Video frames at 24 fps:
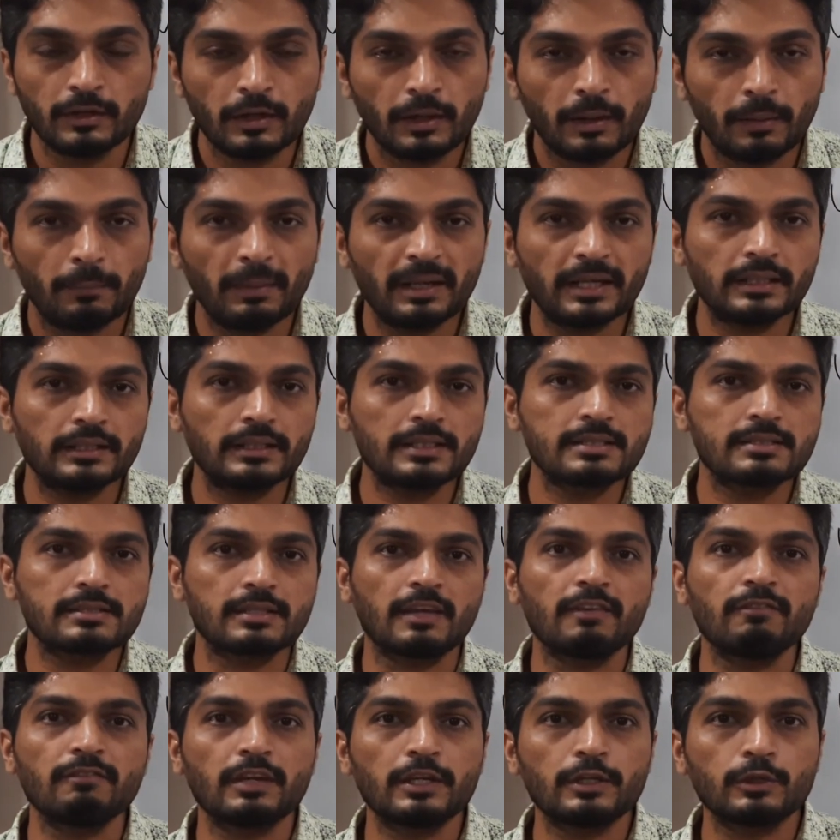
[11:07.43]
But in the
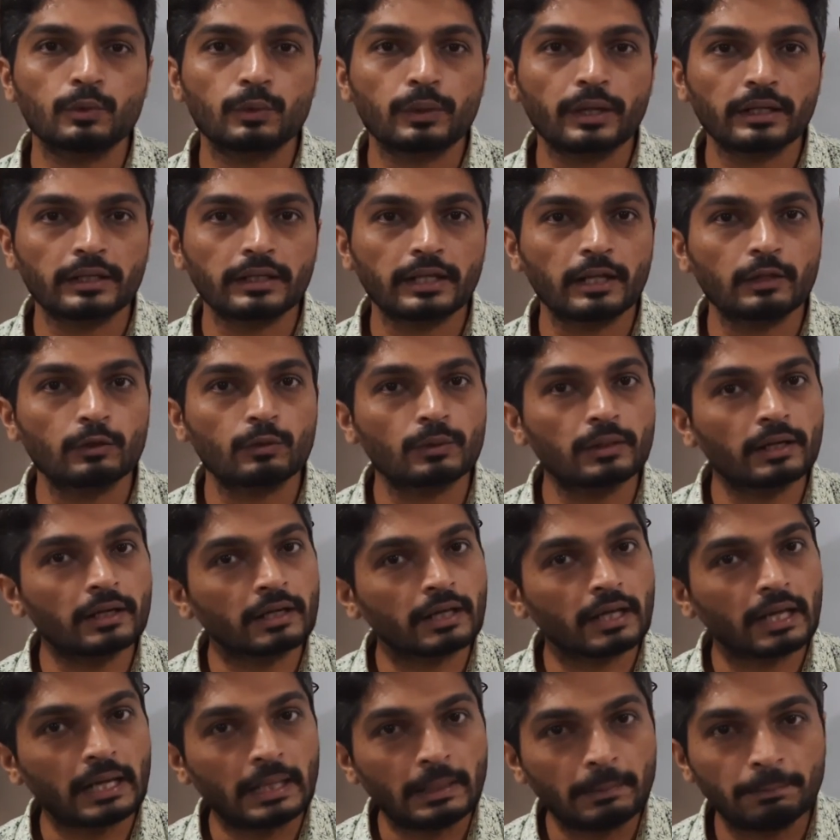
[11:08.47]
same way, you can calculate
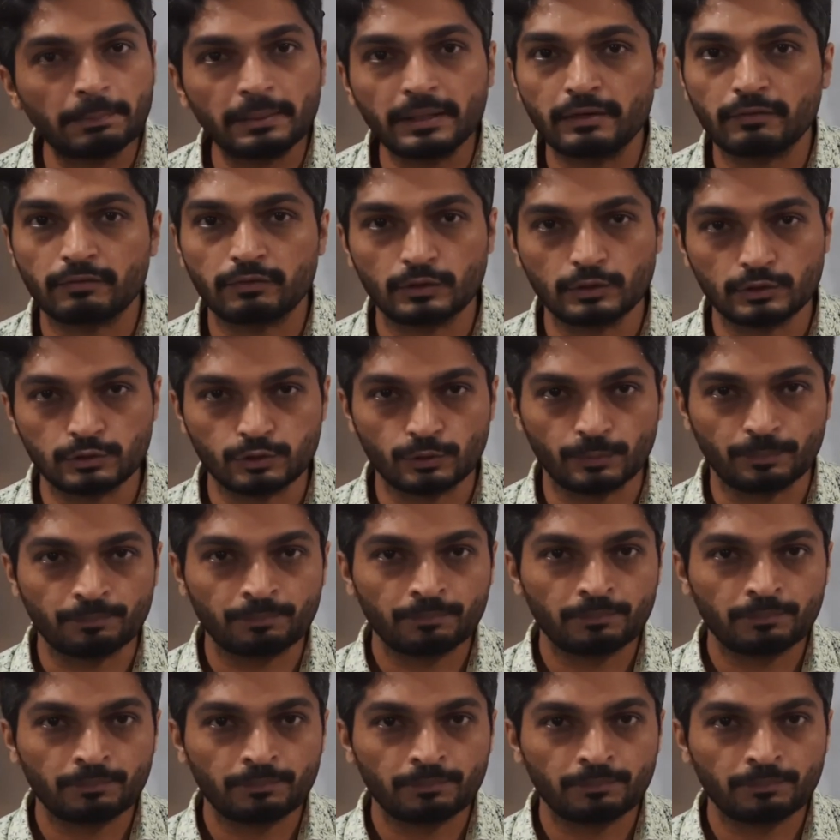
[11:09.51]
LPF also.